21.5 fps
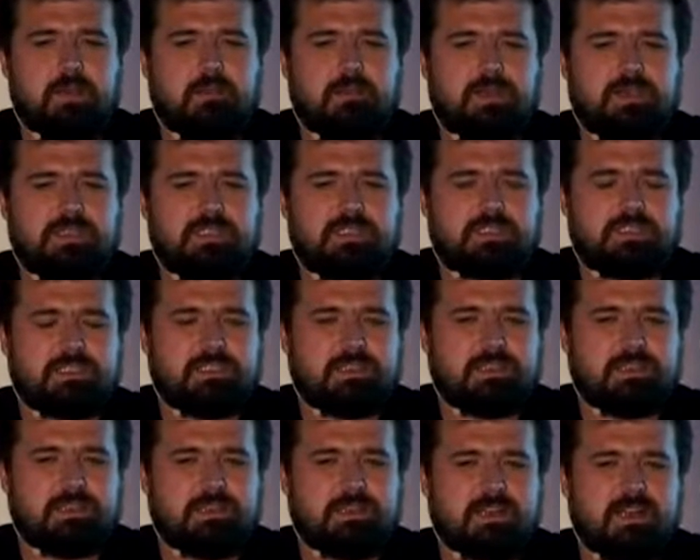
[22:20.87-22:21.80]
But
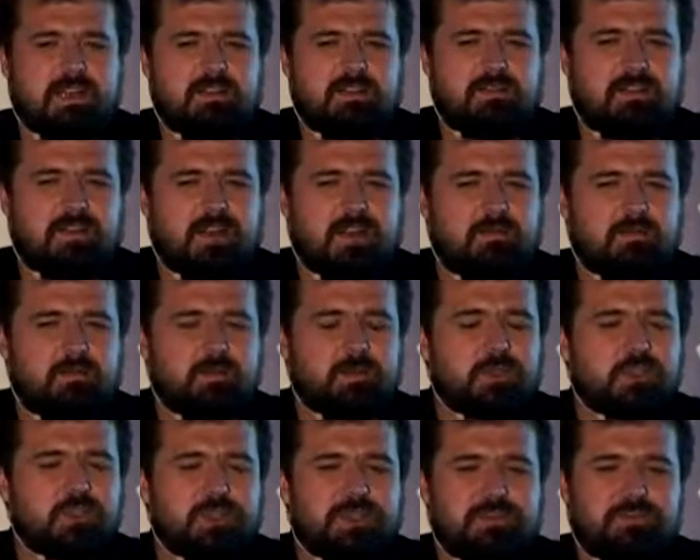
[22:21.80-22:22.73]
it's, I'm
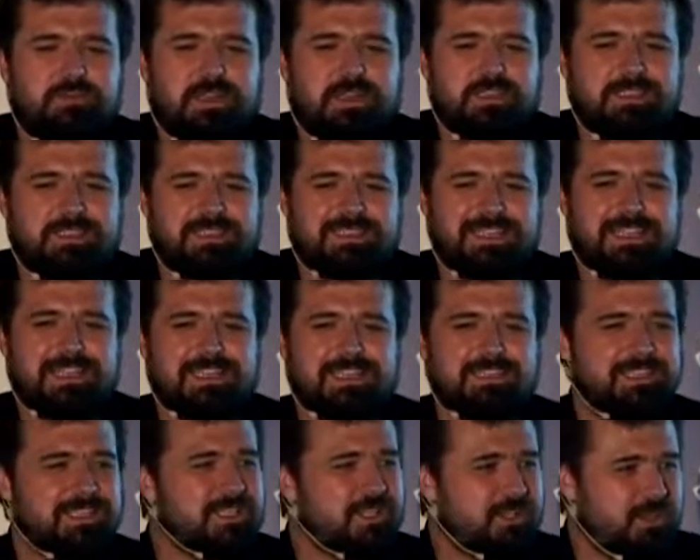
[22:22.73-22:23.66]
not sure if that's still
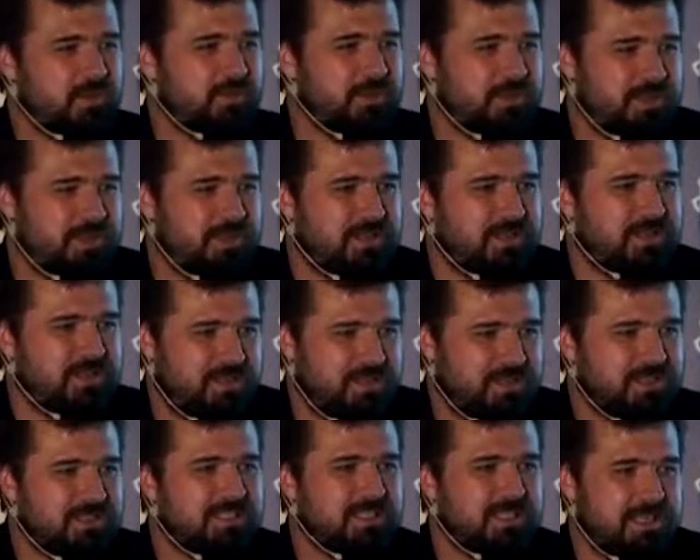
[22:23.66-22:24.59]
an issue, but I
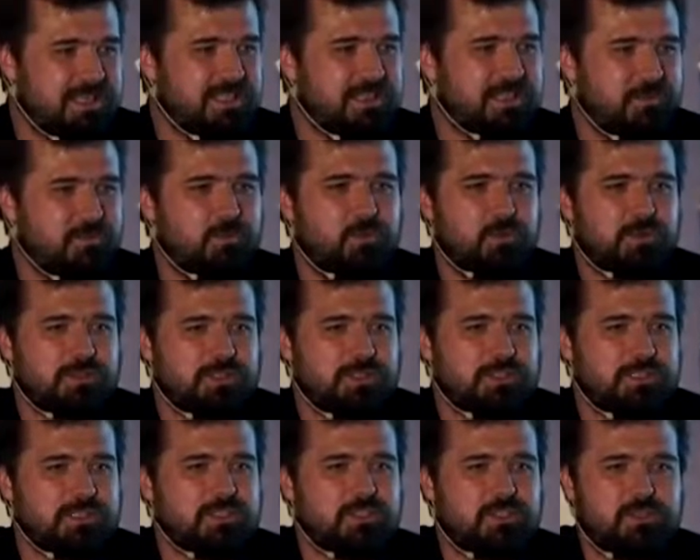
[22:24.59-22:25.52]
can see that it was
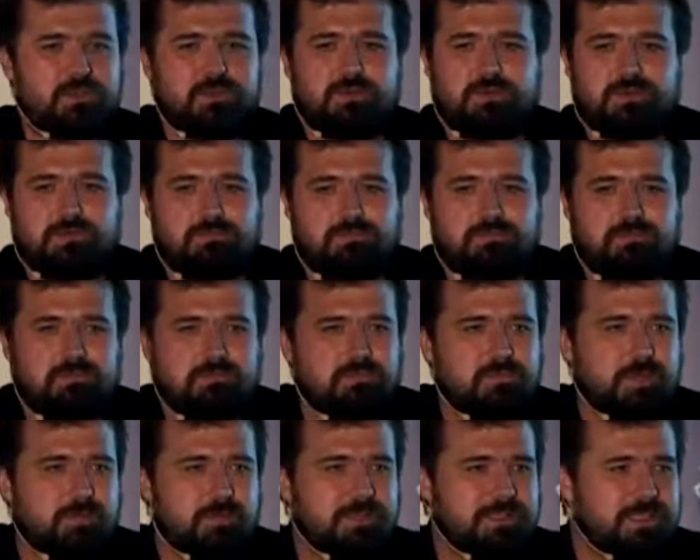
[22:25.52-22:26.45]
an issue
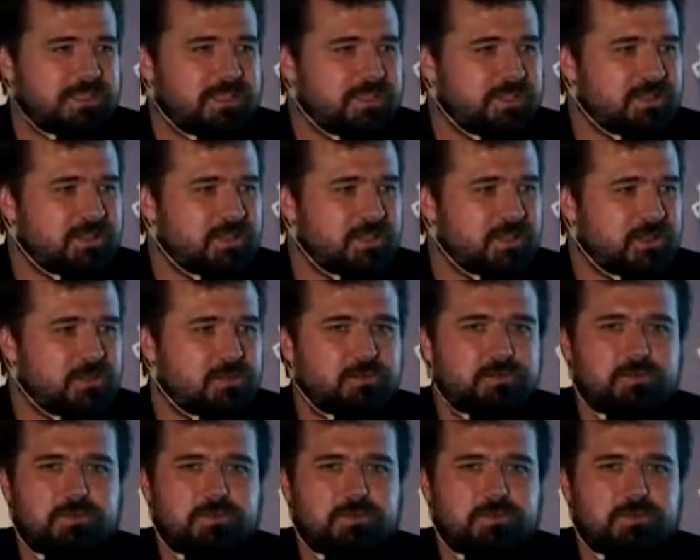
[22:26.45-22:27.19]
maybe 10 years ago.